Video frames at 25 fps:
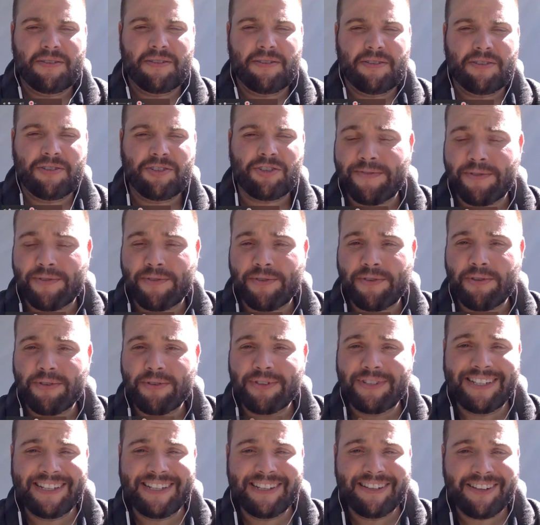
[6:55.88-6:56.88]
So for
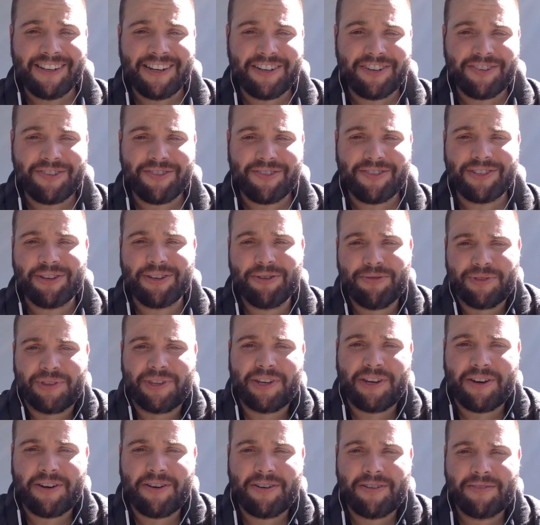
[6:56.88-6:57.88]
those deal hunters out
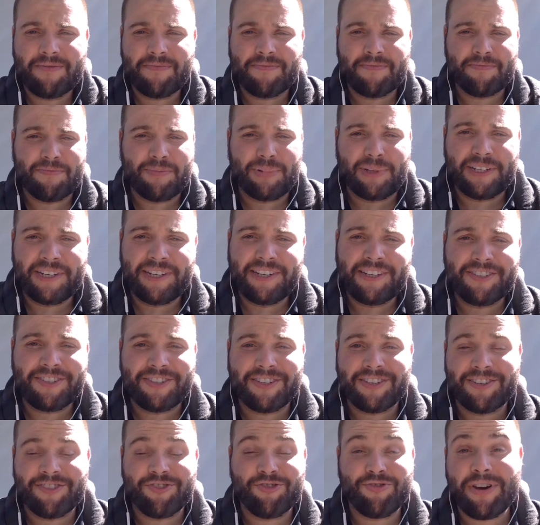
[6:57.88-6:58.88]
there,
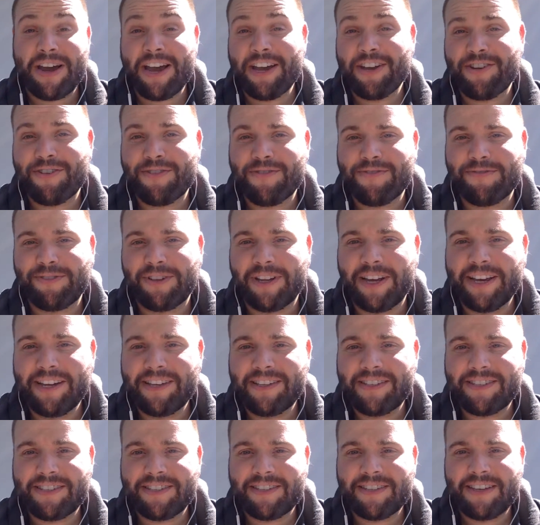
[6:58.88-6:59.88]
please track your
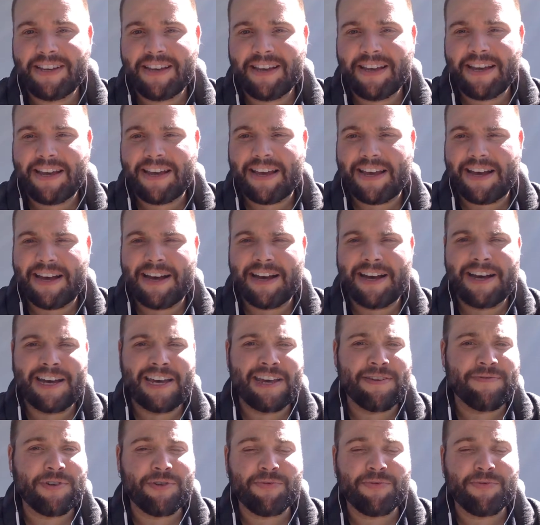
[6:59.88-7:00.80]
flights. If you're